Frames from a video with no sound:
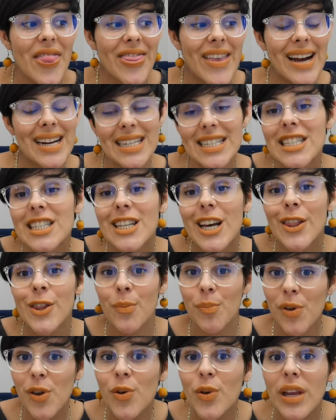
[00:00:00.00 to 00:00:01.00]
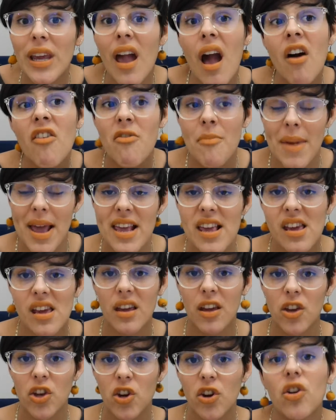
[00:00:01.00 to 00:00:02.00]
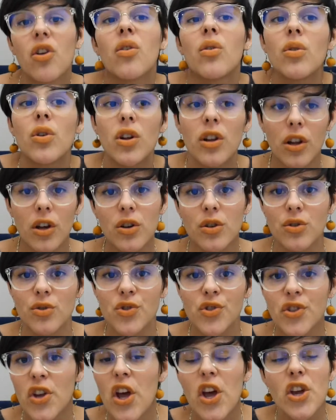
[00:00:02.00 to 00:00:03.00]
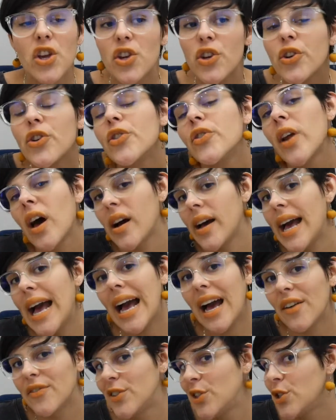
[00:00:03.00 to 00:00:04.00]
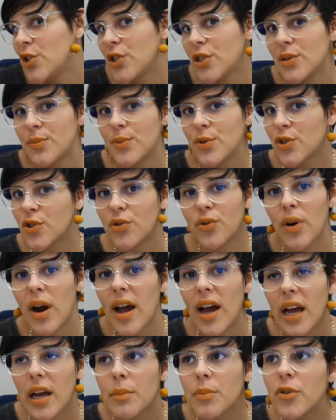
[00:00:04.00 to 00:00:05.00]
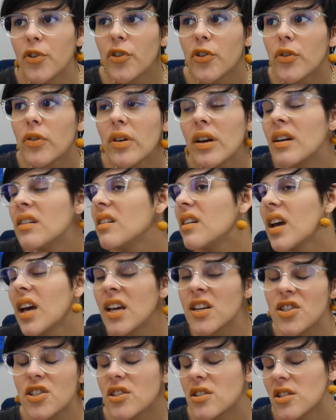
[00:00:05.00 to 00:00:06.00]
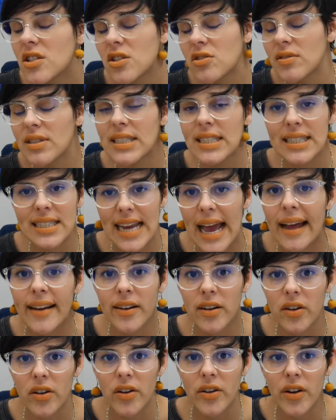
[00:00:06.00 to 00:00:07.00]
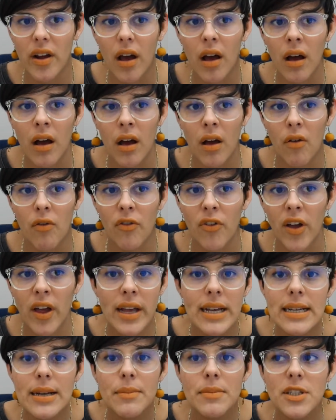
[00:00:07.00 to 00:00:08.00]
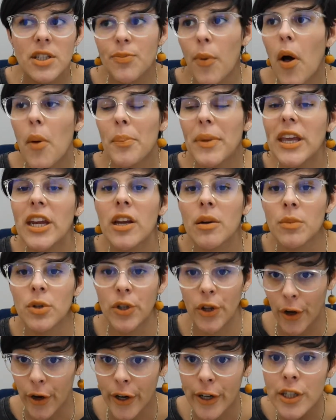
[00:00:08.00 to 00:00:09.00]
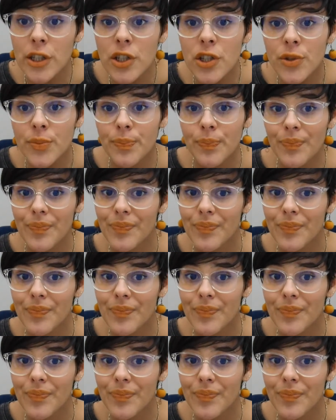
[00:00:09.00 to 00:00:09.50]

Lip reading: that is the beauty of making your own clothes. You do not have to subscribe to an industry standard of small, medium, or large.